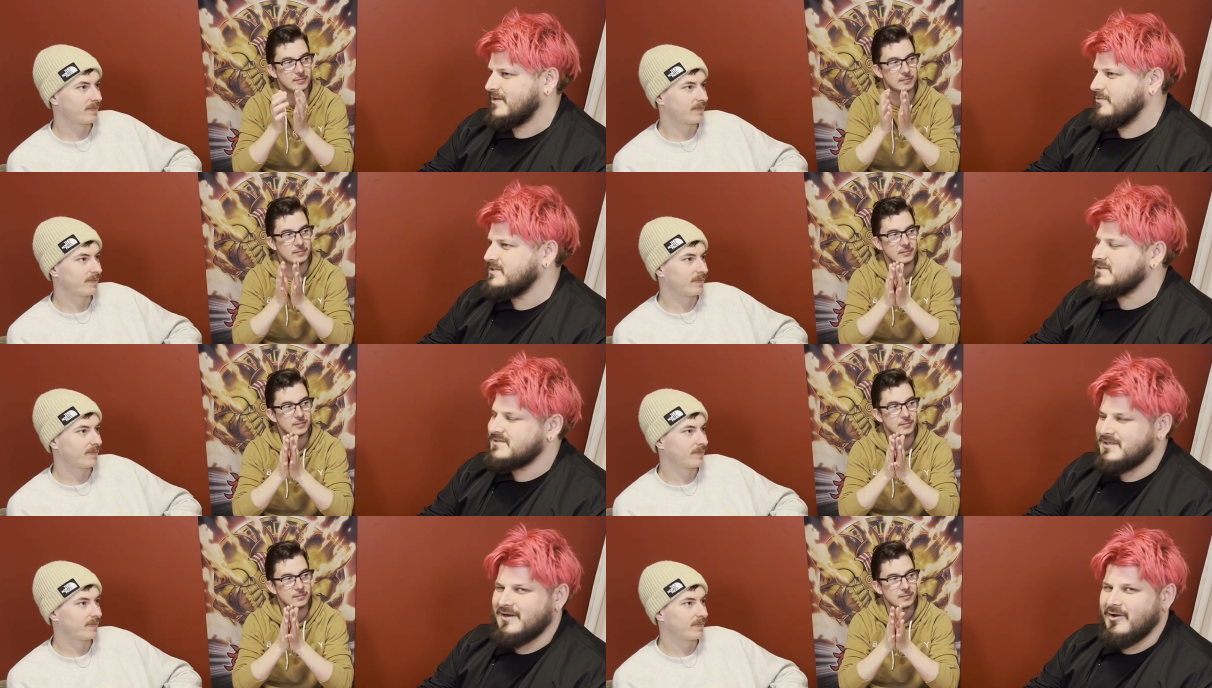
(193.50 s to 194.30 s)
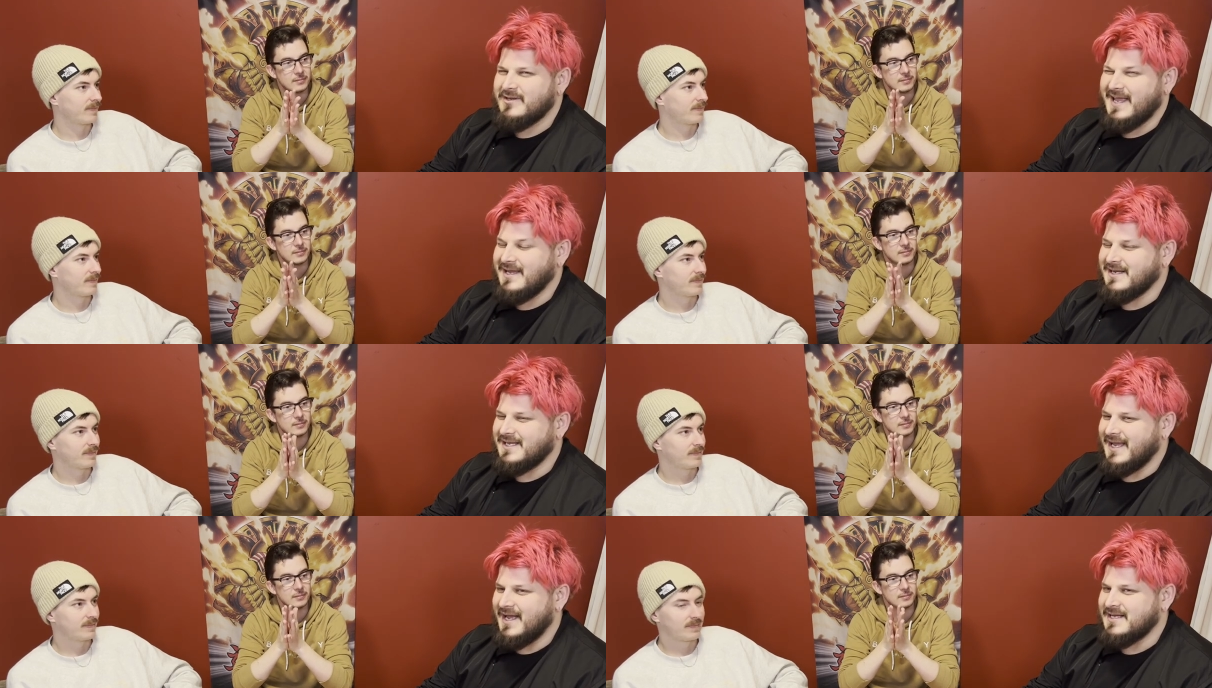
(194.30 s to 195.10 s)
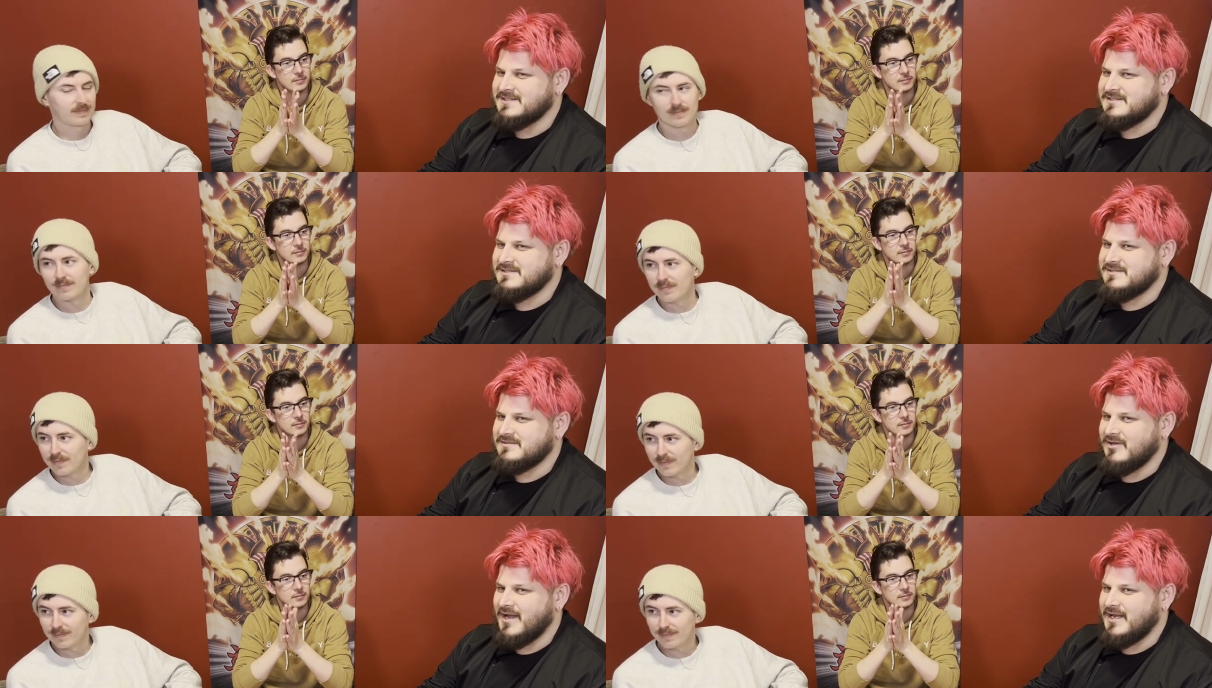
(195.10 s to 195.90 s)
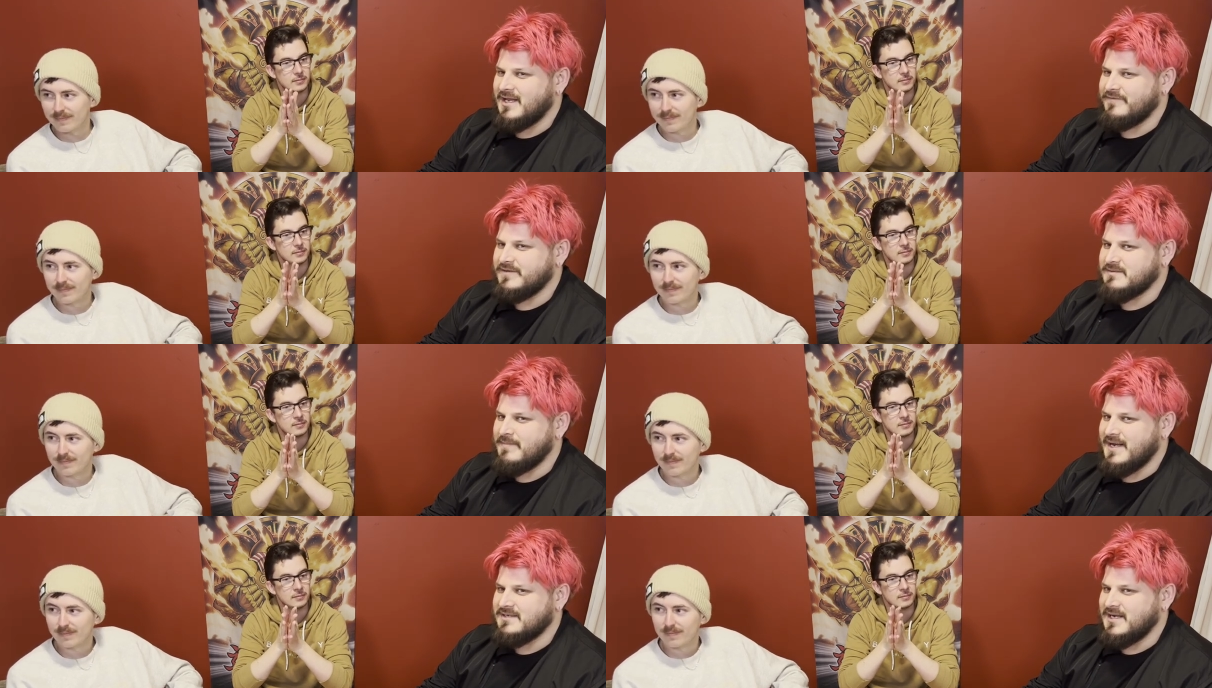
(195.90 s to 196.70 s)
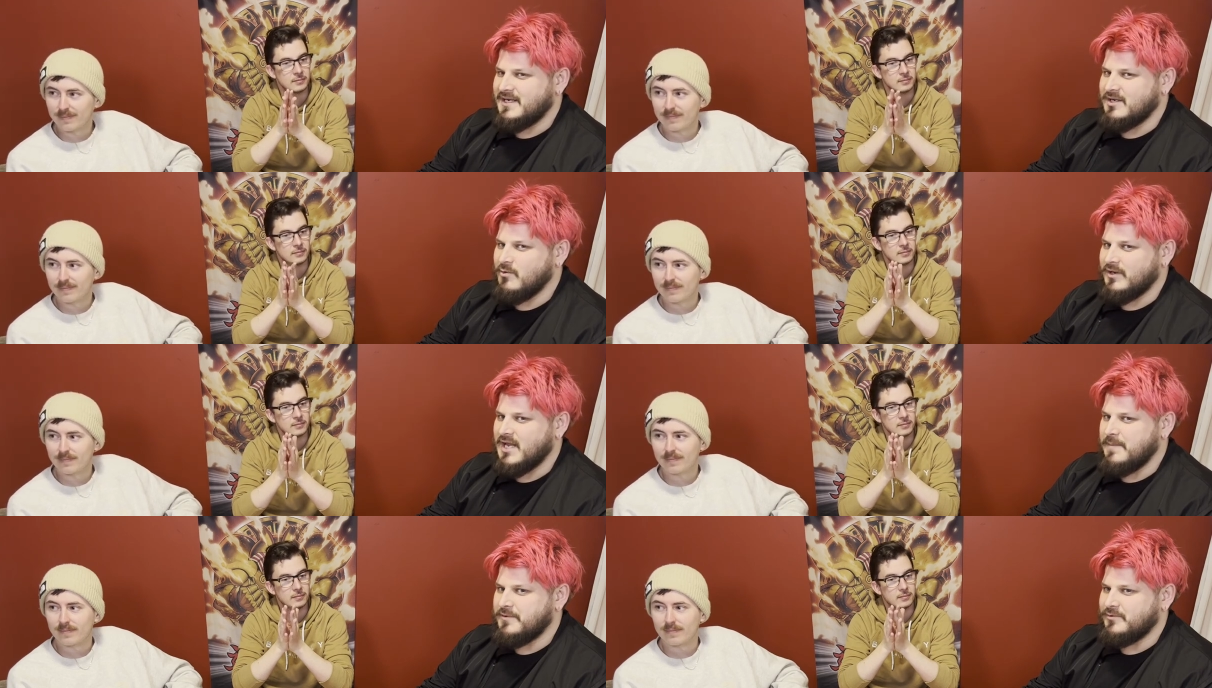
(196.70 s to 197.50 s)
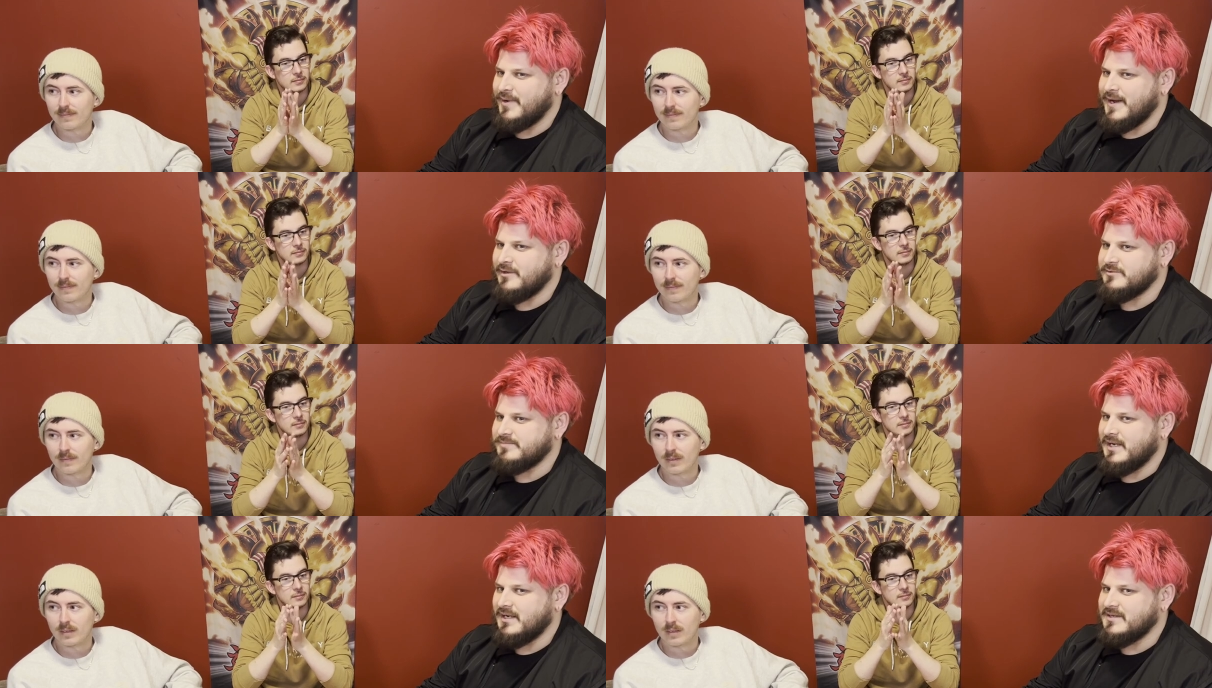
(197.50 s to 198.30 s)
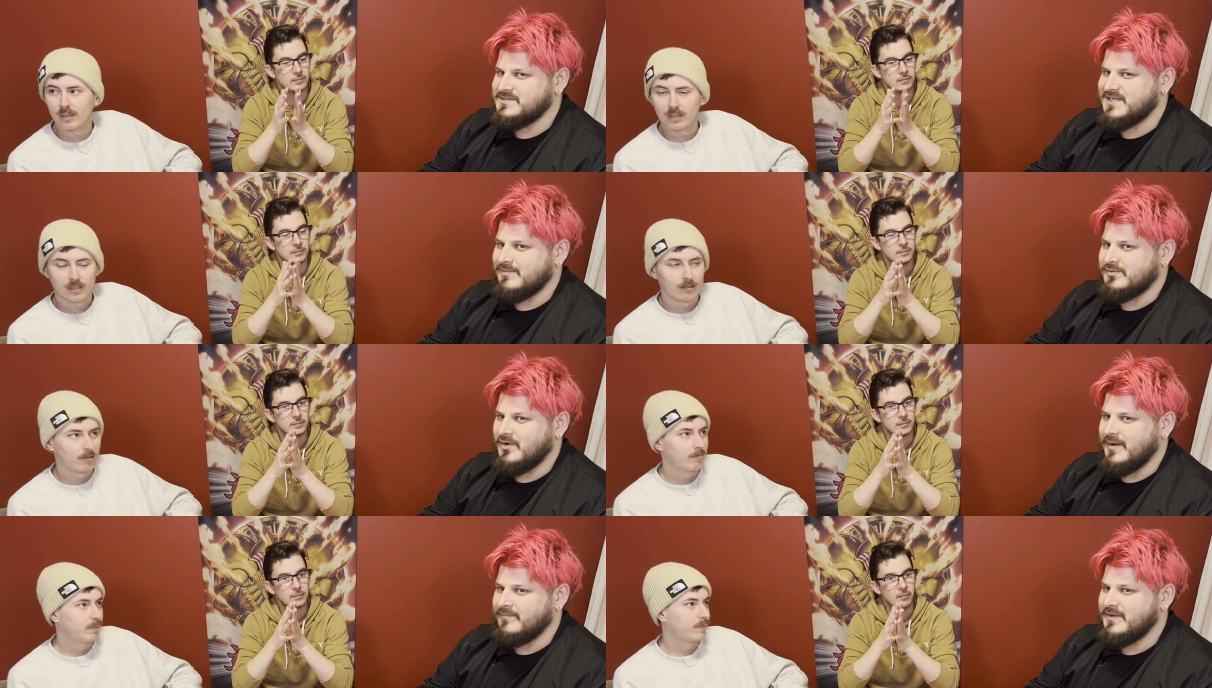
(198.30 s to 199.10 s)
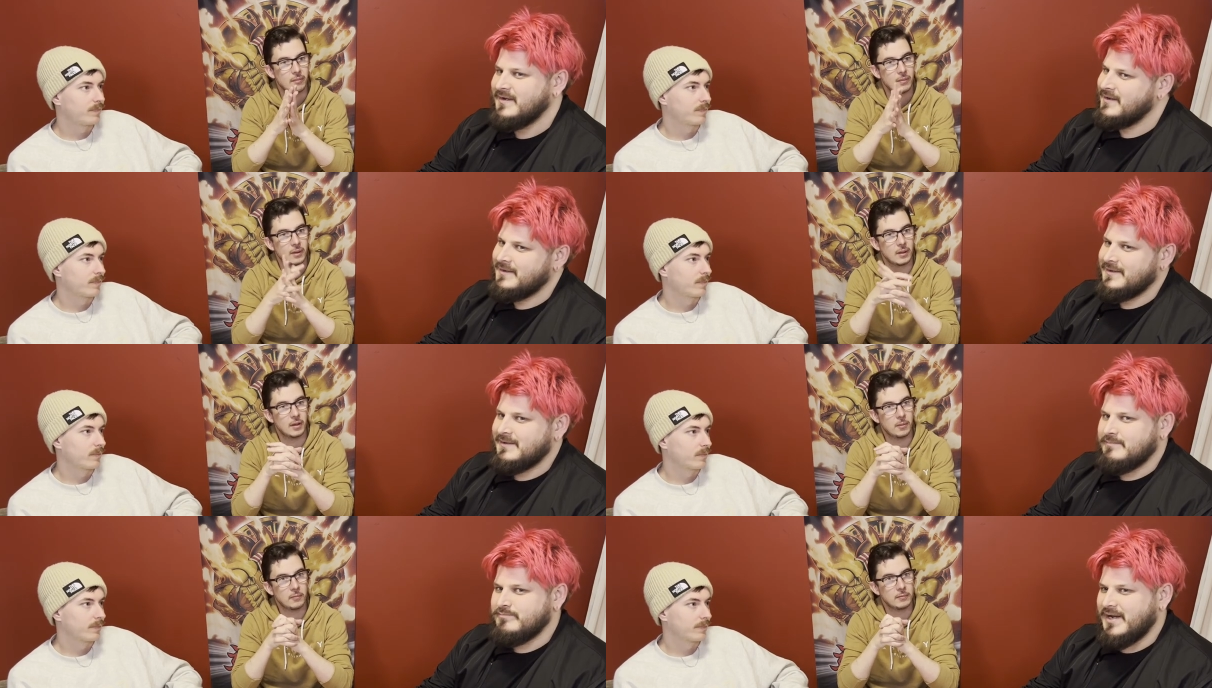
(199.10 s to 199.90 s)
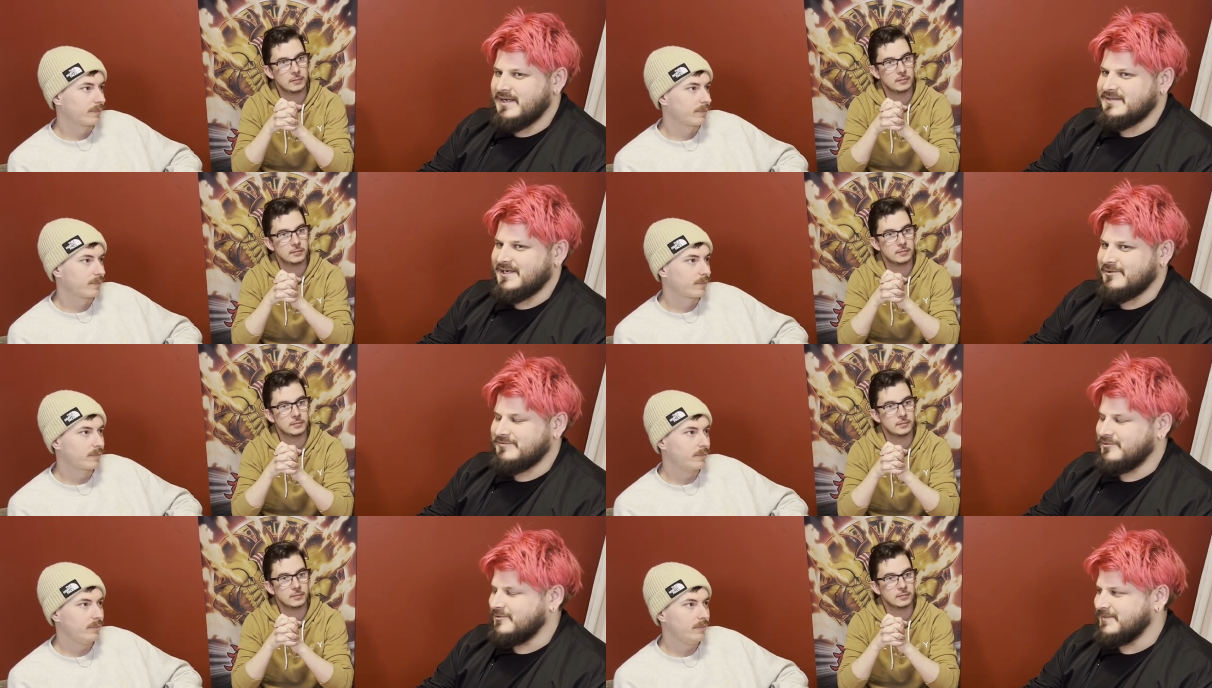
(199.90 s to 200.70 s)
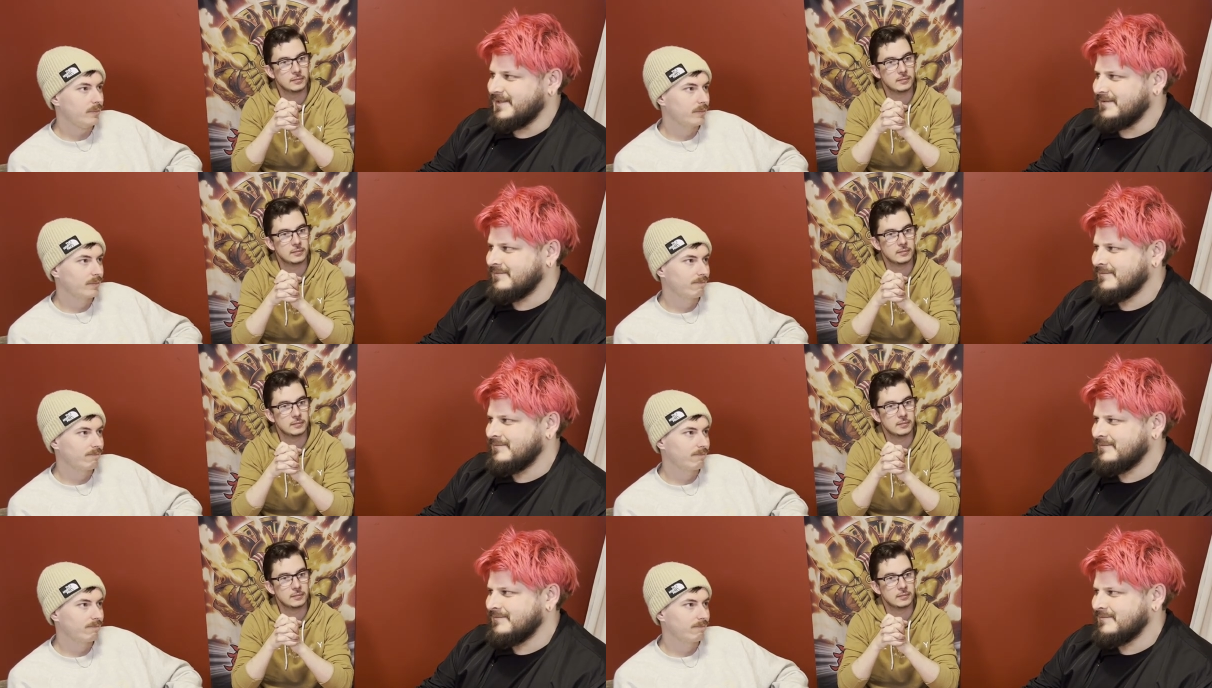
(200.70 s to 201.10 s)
Speaker 1: Which is okay, I guess. Like, if it's a main deck, you want to keep it around, but at the same time, banning terraforming